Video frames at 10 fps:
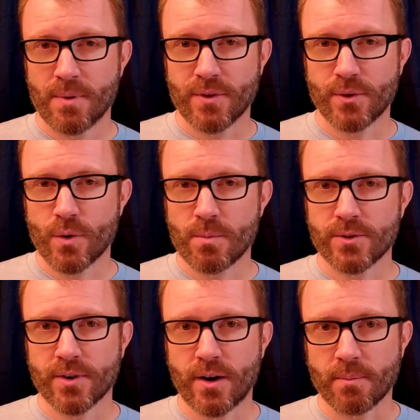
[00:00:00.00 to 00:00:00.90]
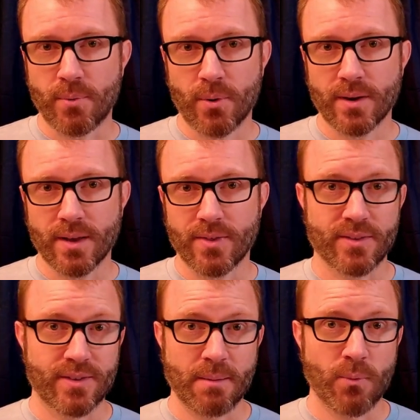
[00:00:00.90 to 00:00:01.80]
but the normals are pointing
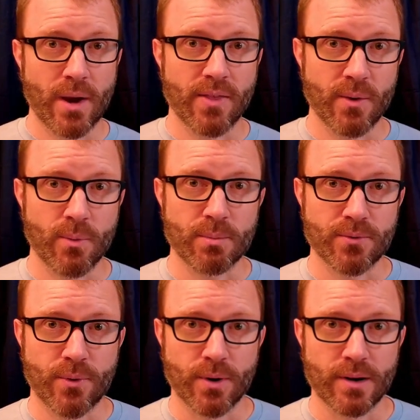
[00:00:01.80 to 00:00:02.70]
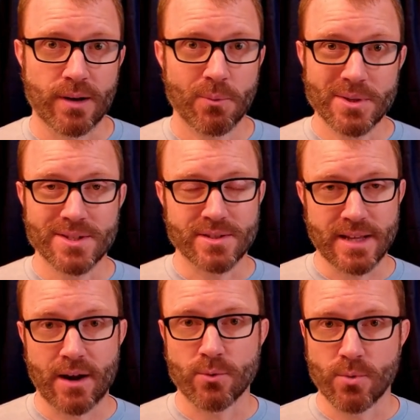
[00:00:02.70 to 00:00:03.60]
the same way they were before, which is
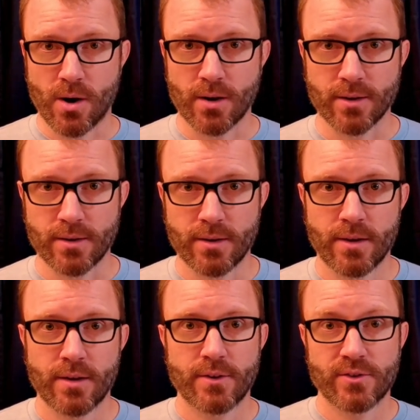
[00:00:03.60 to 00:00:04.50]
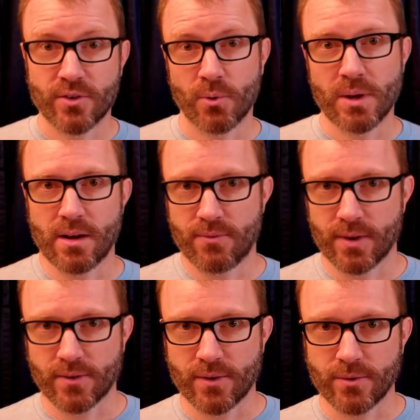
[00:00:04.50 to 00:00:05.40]
now wrong. So we need to
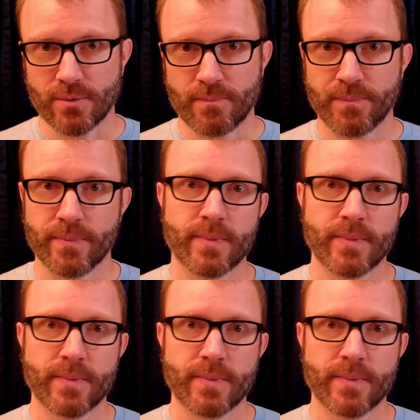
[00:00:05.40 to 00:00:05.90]
fix those.